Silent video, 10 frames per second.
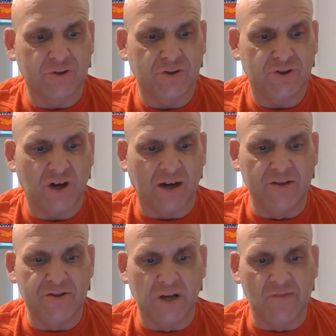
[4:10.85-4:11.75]

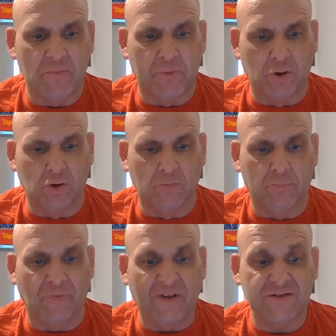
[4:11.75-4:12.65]
challenged Liverpool,
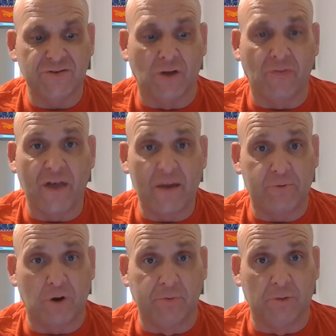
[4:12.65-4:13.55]
but that's not their
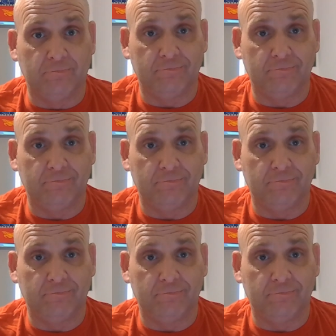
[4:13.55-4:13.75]
problem.